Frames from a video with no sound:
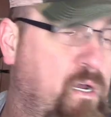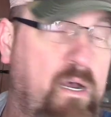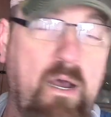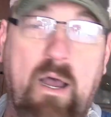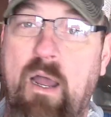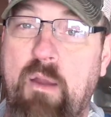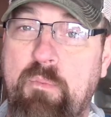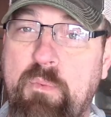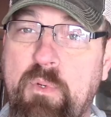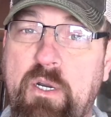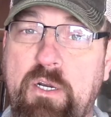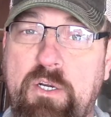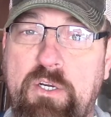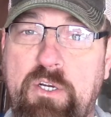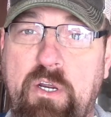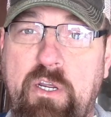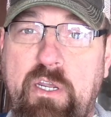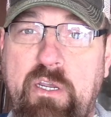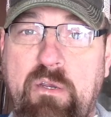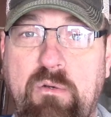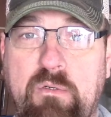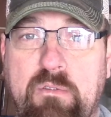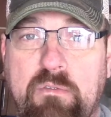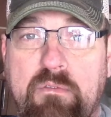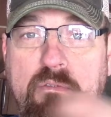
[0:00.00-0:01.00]
I'm going to show
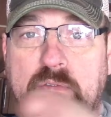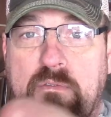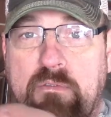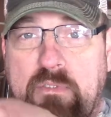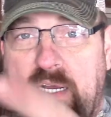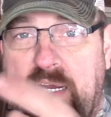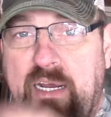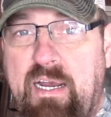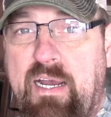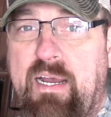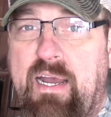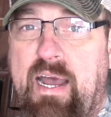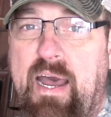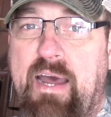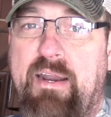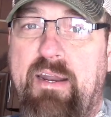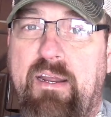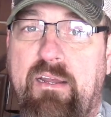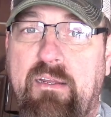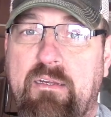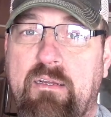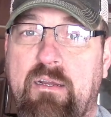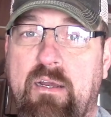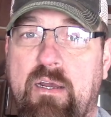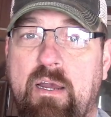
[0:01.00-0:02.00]
you how to
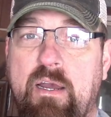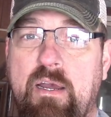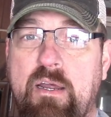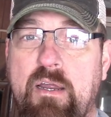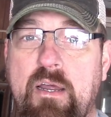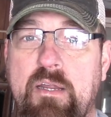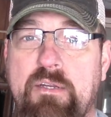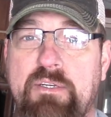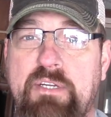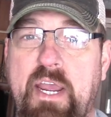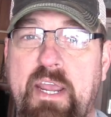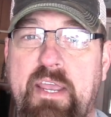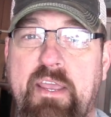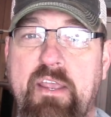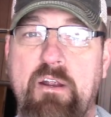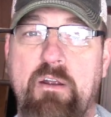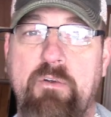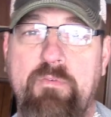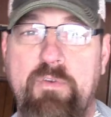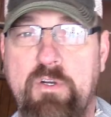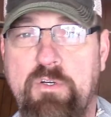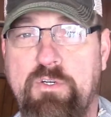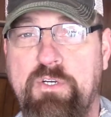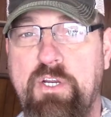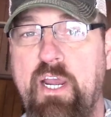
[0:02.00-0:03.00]
take care of
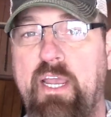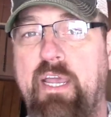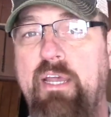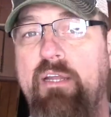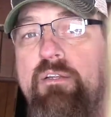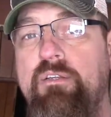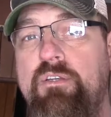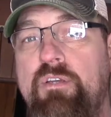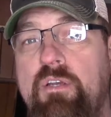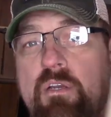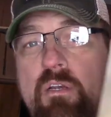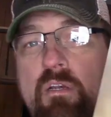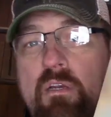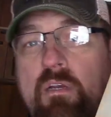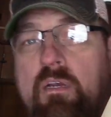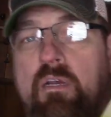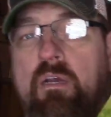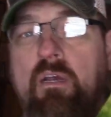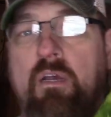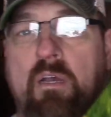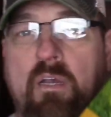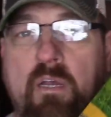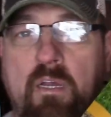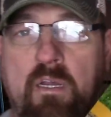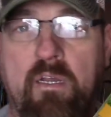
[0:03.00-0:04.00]
your chickens
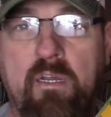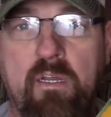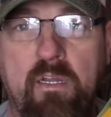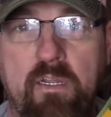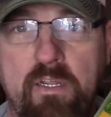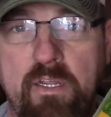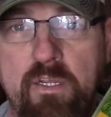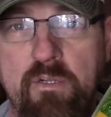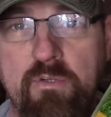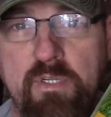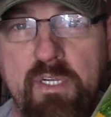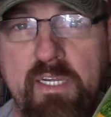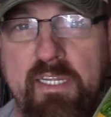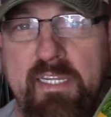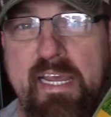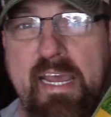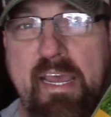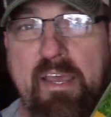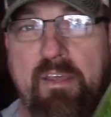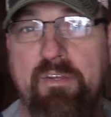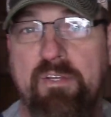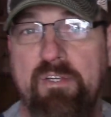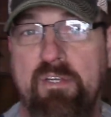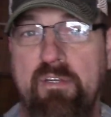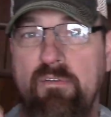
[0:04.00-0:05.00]
using
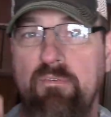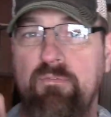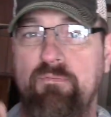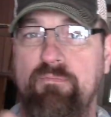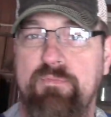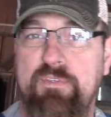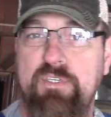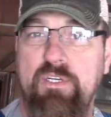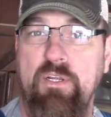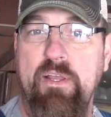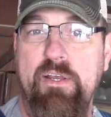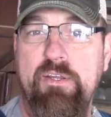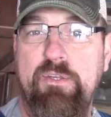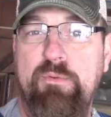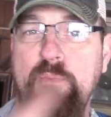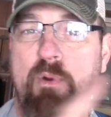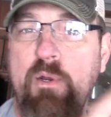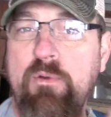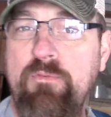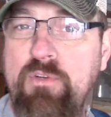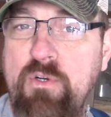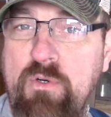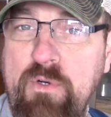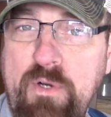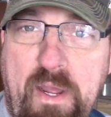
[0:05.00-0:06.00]
these. So let's
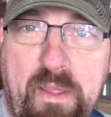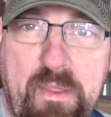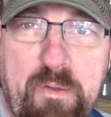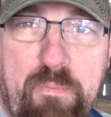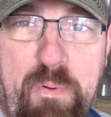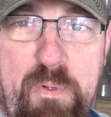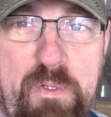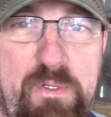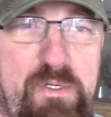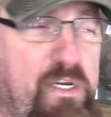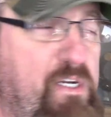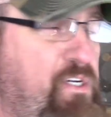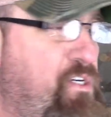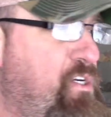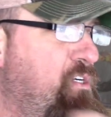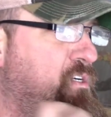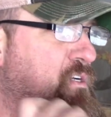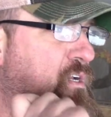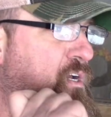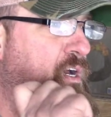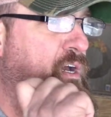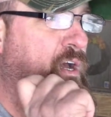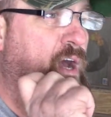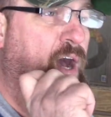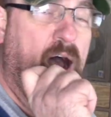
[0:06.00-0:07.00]
move to another position.
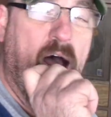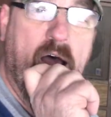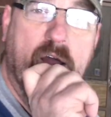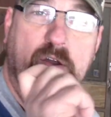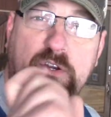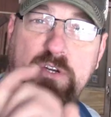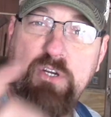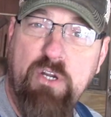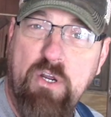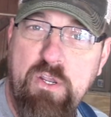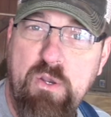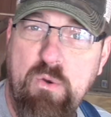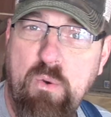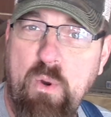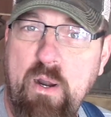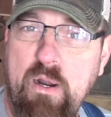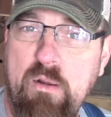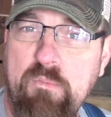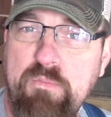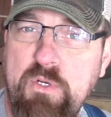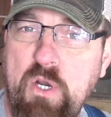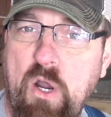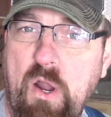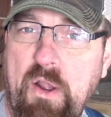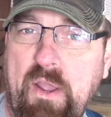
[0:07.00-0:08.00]
I'll show you what
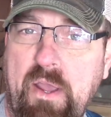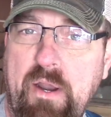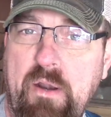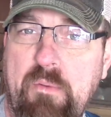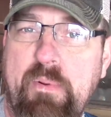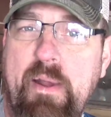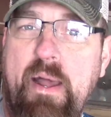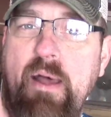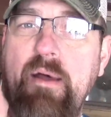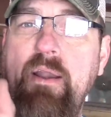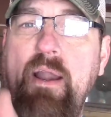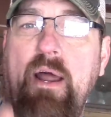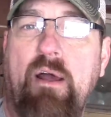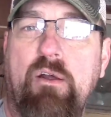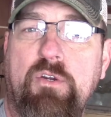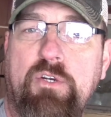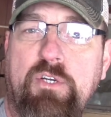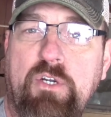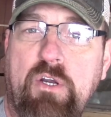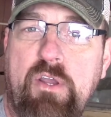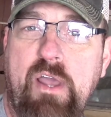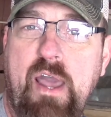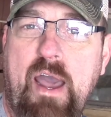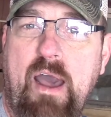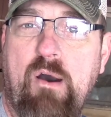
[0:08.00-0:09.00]
I'm talking about. I'll
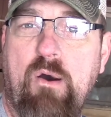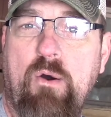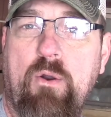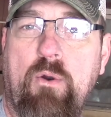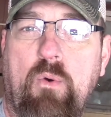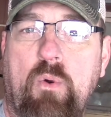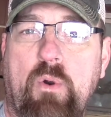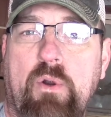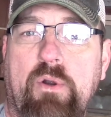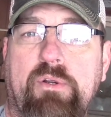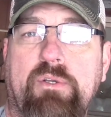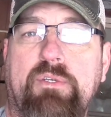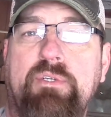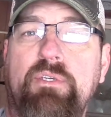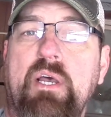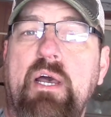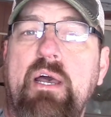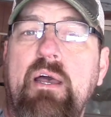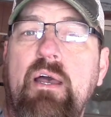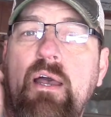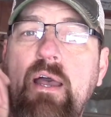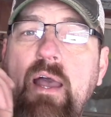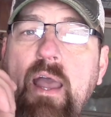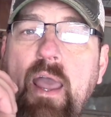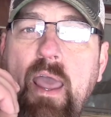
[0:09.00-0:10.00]
show you how it works
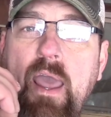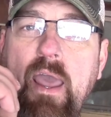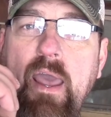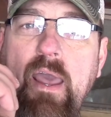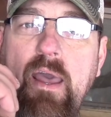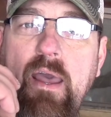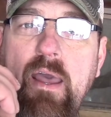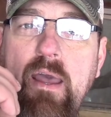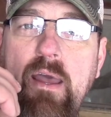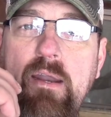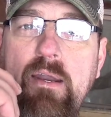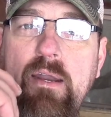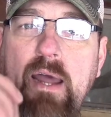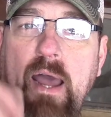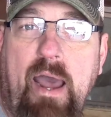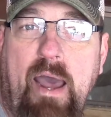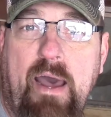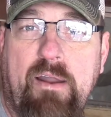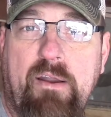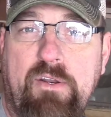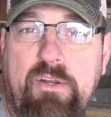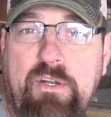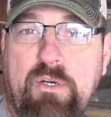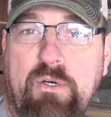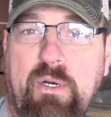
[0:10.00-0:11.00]
and how
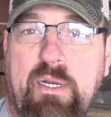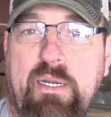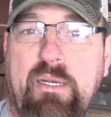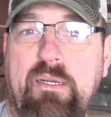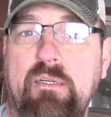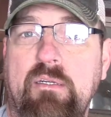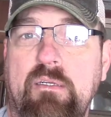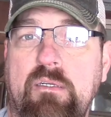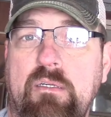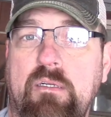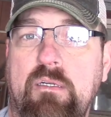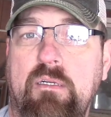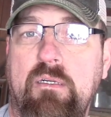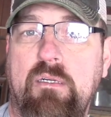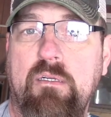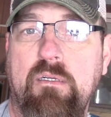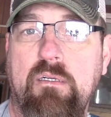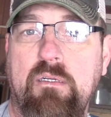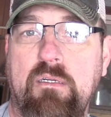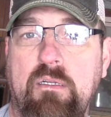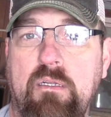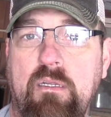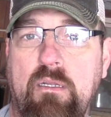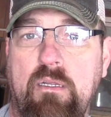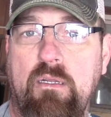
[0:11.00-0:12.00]
to do it.
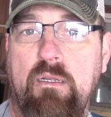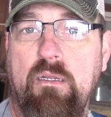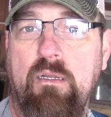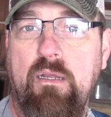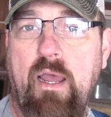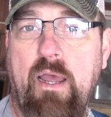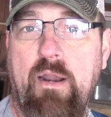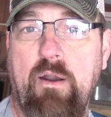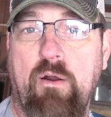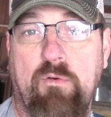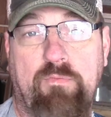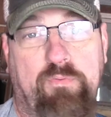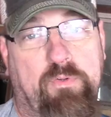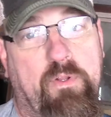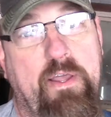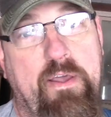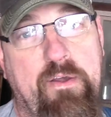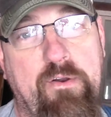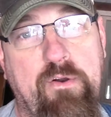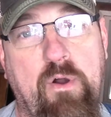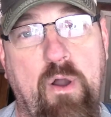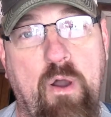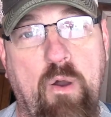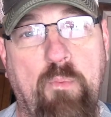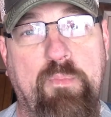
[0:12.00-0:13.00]
And hopefully
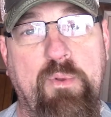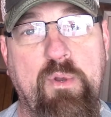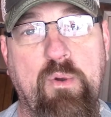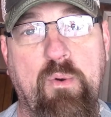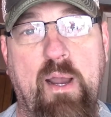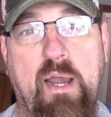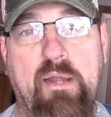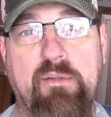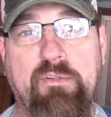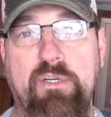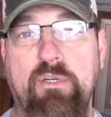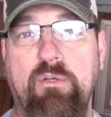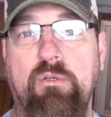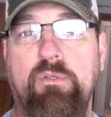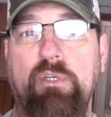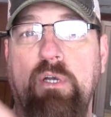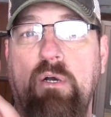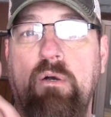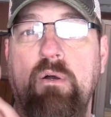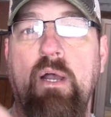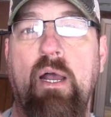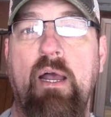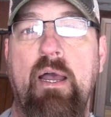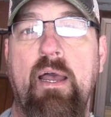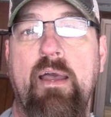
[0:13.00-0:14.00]
it'll help you out too.
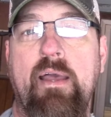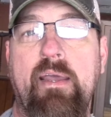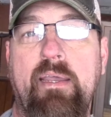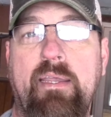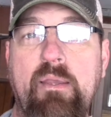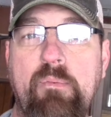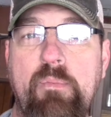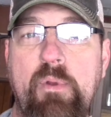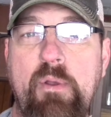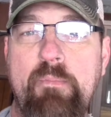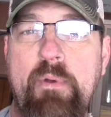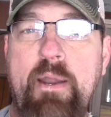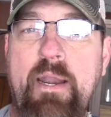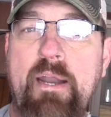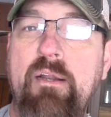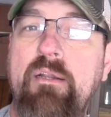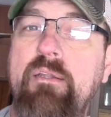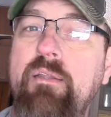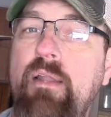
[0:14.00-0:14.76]
So give me a minute.